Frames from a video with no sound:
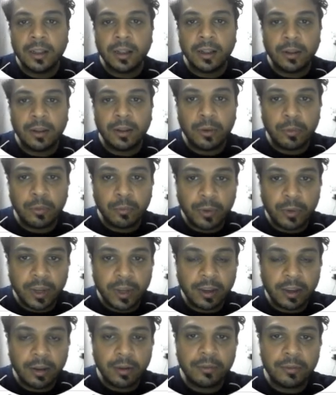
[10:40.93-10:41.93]
a
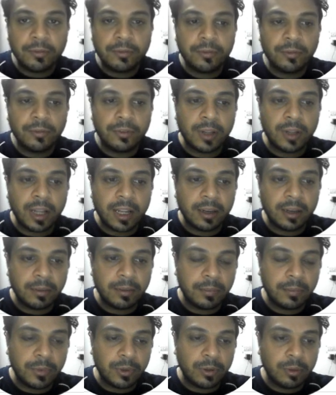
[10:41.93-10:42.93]
way of
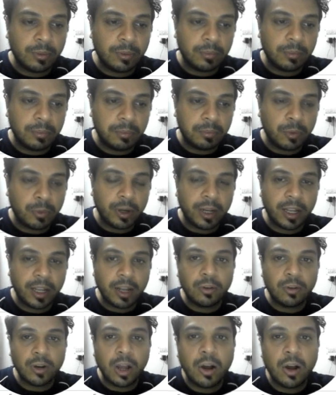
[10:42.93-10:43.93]
pointing
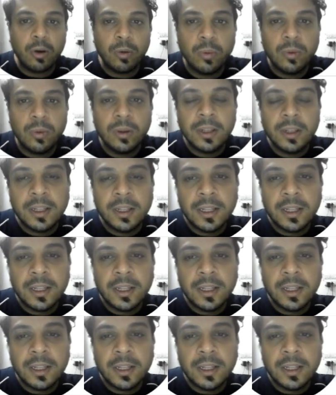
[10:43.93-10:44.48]
out how